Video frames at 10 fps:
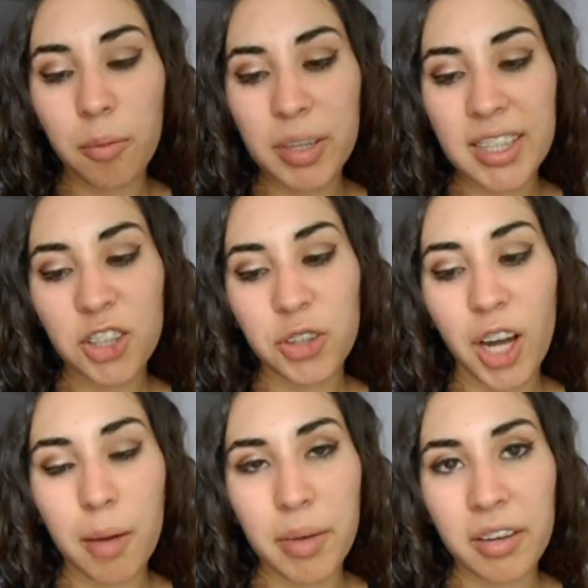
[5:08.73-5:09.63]
It's actually
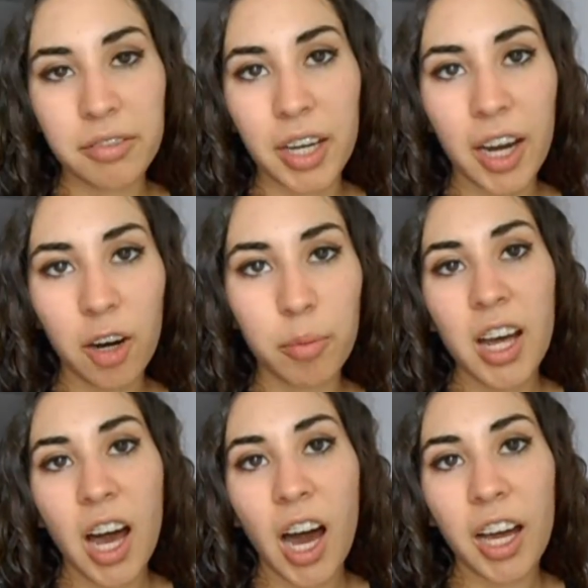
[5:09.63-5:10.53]
not meant for hair.
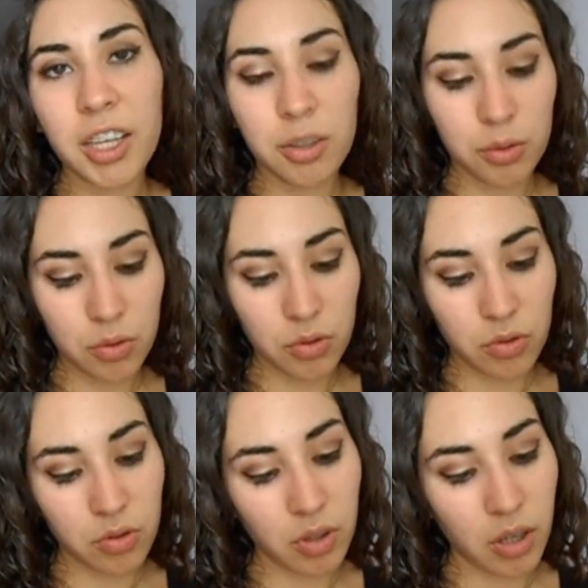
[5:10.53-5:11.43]
I
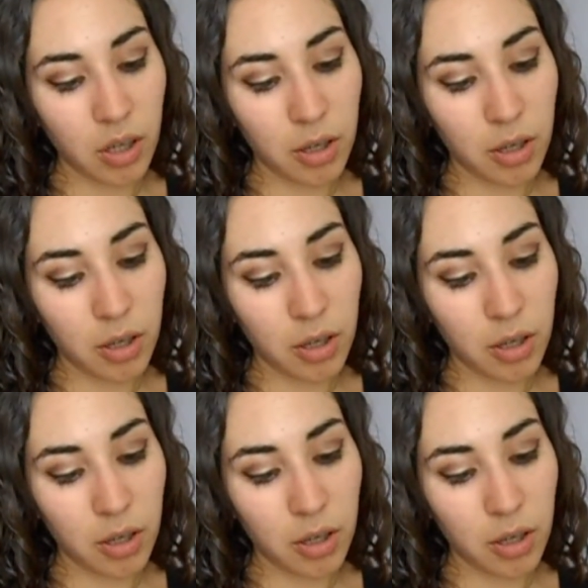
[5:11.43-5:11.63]
use